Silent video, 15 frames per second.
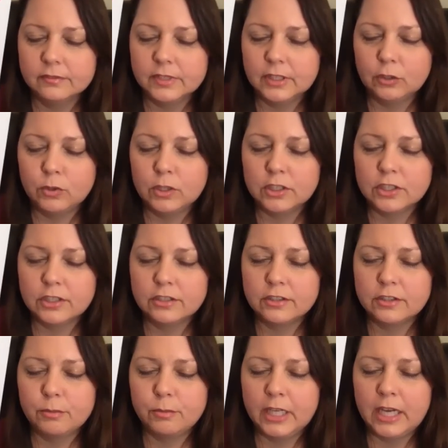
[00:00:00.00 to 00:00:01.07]
I want you
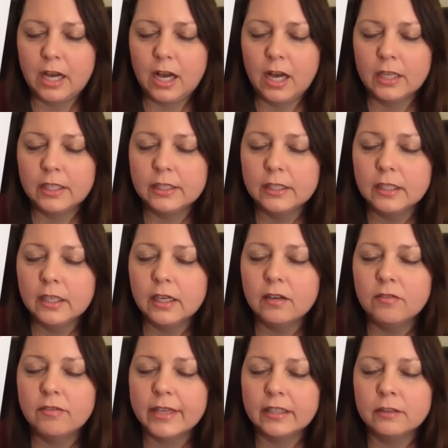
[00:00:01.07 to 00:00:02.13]
to be
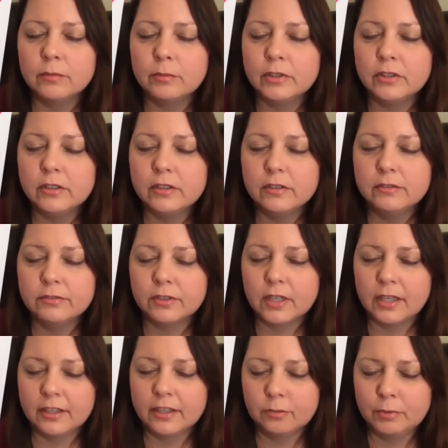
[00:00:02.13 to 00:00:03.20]
unavailable for
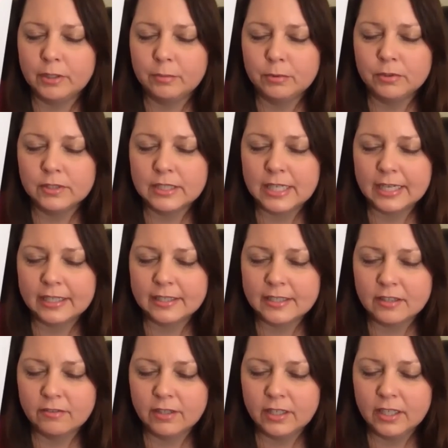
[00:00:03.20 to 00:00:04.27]
other people's
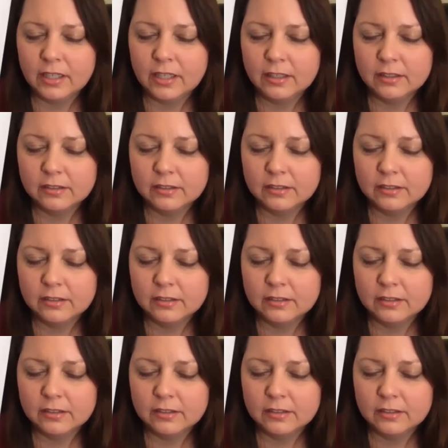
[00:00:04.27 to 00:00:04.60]
negativity.